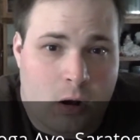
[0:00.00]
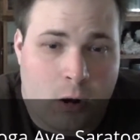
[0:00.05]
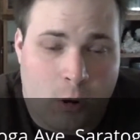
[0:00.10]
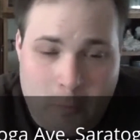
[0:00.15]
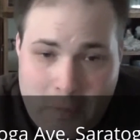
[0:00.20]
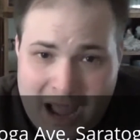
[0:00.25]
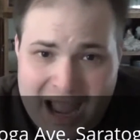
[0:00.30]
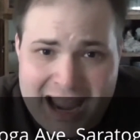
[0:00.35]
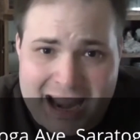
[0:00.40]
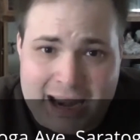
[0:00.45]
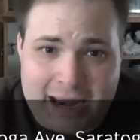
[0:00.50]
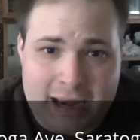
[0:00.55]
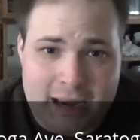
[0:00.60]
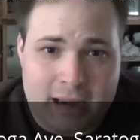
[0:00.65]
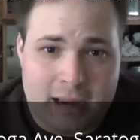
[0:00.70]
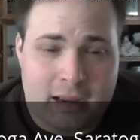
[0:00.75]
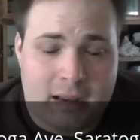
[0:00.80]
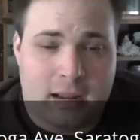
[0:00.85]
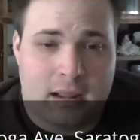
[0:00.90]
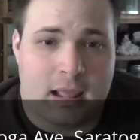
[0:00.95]
obey.
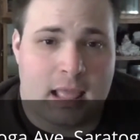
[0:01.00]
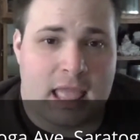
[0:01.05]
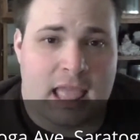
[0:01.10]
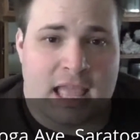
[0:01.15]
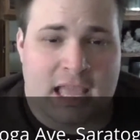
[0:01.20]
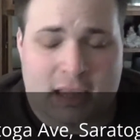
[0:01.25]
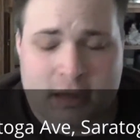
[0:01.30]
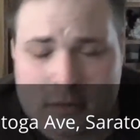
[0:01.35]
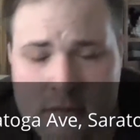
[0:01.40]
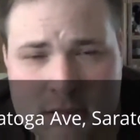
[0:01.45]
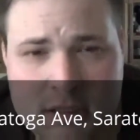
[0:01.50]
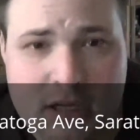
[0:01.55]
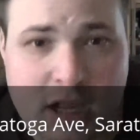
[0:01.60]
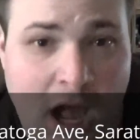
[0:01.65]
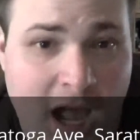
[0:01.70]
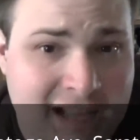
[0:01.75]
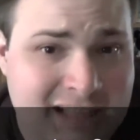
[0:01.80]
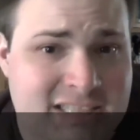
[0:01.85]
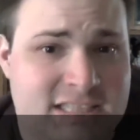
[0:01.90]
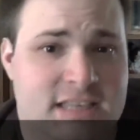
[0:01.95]
And
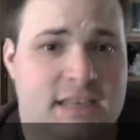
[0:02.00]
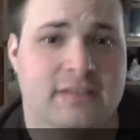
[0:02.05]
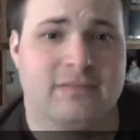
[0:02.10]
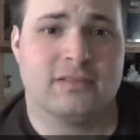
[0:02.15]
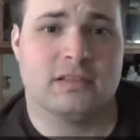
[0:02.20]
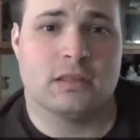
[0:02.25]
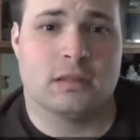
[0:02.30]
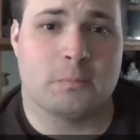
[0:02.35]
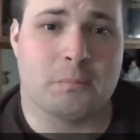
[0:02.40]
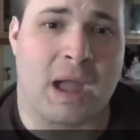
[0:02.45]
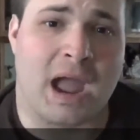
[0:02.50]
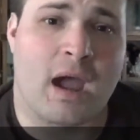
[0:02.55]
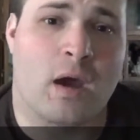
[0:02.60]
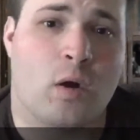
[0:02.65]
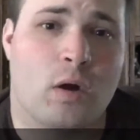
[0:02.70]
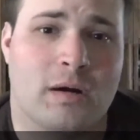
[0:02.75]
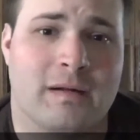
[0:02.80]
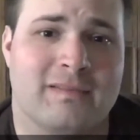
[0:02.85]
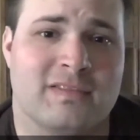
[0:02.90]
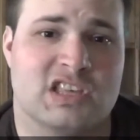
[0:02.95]
God's given the
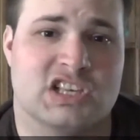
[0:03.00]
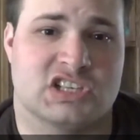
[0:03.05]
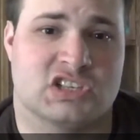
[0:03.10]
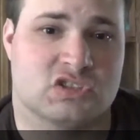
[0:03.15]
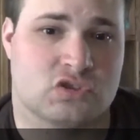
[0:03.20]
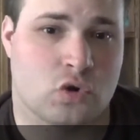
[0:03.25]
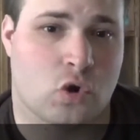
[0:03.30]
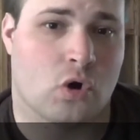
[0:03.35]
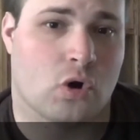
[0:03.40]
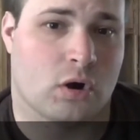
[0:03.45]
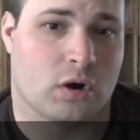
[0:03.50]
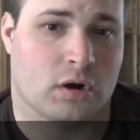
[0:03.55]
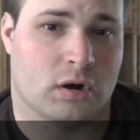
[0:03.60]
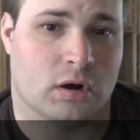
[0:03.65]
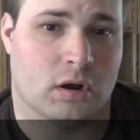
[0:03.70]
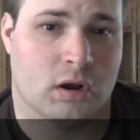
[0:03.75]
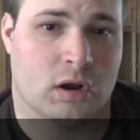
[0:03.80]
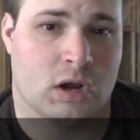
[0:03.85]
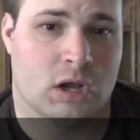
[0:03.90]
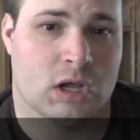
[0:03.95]
power of the sword
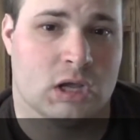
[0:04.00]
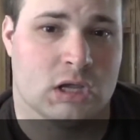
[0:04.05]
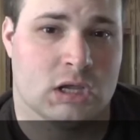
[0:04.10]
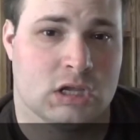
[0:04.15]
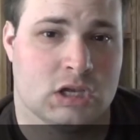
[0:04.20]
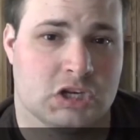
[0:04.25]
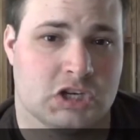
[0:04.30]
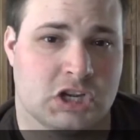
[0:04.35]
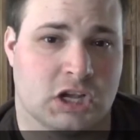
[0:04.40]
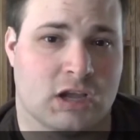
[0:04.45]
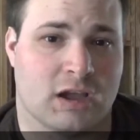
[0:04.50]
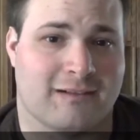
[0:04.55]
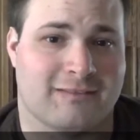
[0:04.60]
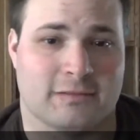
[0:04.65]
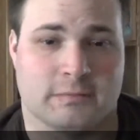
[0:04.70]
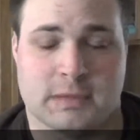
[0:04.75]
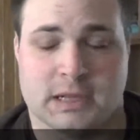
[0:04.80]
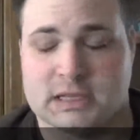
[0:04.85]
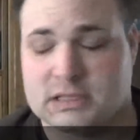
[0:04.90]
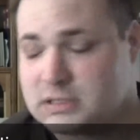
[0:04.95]
to
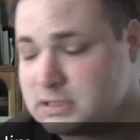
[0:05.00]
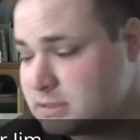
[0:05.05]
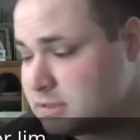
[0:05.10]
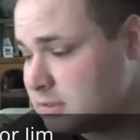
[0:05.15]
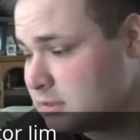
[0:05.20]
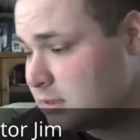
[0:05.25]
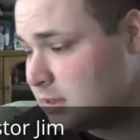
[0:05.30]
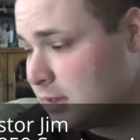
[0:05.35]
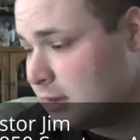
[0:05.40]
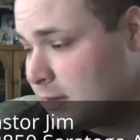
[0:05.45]
governments.